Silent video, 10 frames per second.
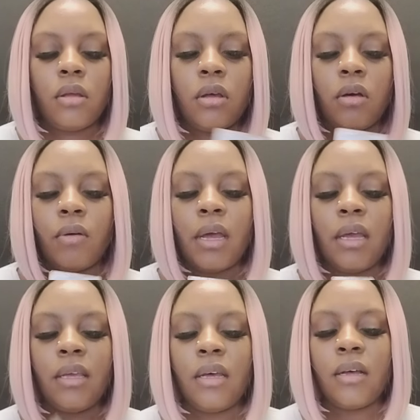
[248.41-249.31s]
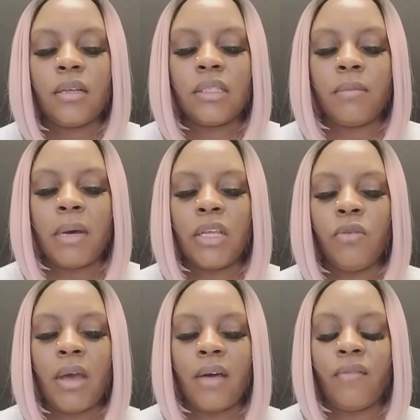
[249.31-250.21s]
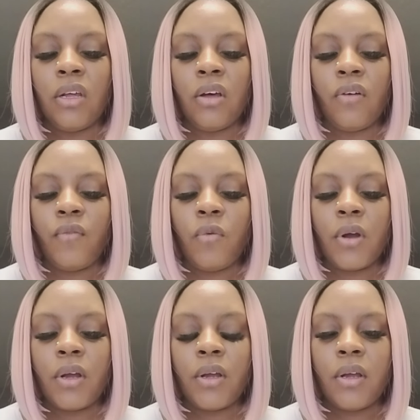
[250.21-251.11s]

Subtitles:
Okay. Yeah. Somebody you have love for.